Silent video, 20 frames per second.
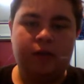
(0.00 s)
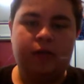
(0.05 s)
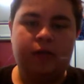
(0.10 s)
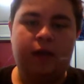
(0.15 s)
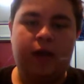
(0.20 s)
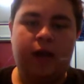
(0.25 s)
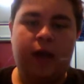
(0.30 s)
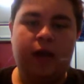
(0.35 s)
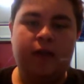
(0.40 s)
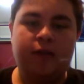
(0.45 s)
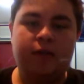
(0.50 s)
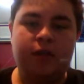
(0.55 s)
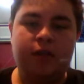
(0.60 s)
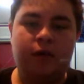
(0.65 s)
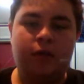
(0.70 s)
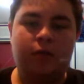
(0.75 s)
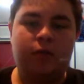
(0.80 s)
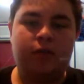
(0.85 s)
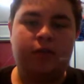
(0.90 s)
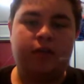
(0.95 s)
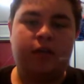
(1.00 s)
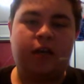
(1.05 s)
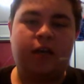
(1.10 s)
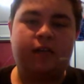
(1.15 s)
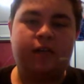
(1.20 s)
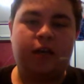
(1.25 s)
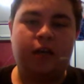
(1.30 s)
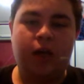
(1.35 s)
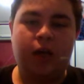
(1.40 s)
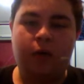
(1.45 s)
to answer or discuss
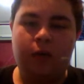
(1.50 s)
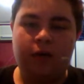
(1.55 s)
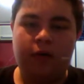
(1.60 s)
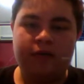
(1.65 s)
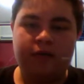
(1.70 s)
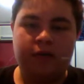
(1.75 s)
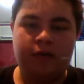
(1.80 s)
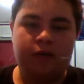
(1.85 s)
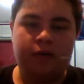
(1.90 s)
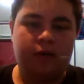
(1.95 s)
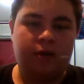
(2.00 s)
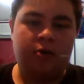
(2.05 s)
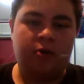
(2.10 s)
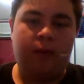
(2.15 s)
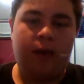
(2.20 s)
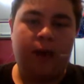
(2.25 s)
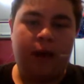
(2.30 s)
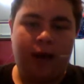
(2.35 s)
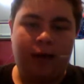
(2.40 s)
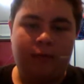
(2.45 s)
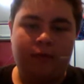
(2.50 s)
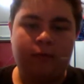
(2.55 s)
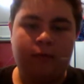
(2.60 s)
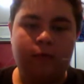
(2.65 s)
any questions that you may have.